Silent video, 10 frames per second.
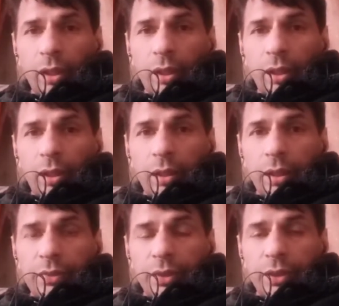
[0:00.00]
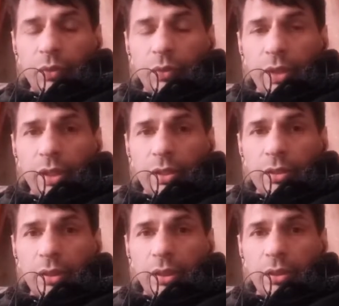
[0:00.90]
That's why you witness
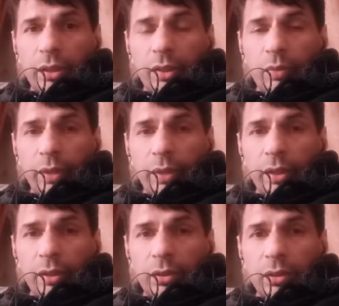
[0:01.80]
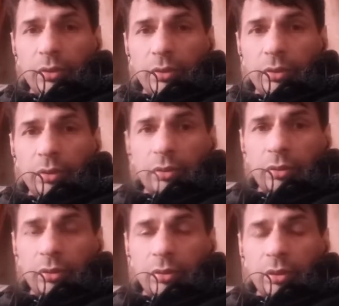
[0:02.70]
these kind of miracles.
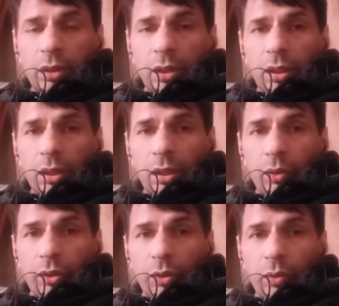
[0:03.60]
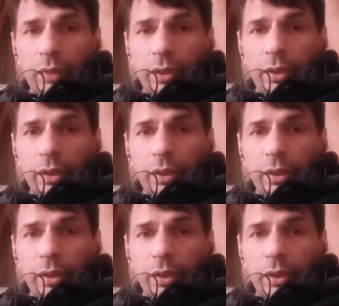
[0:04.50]
Now you know everything.